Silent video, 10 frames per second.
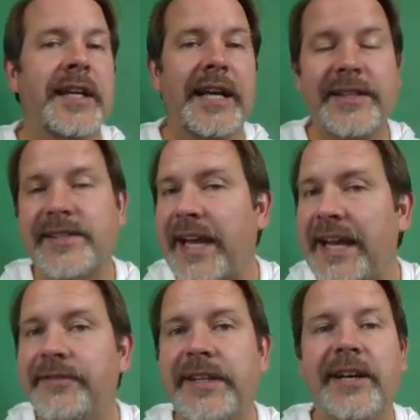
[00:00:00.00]
and the
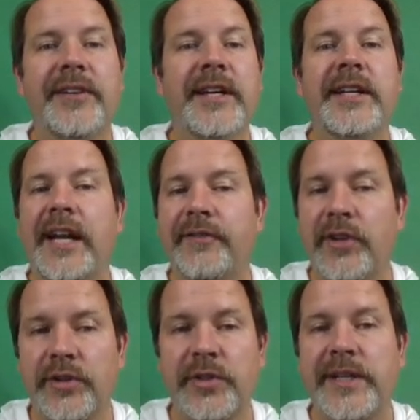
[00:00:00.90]
safety of it. And if
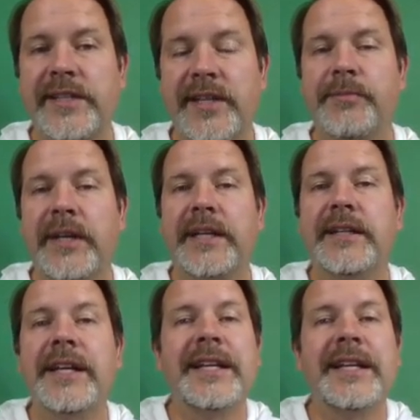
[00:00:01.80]
you're doing something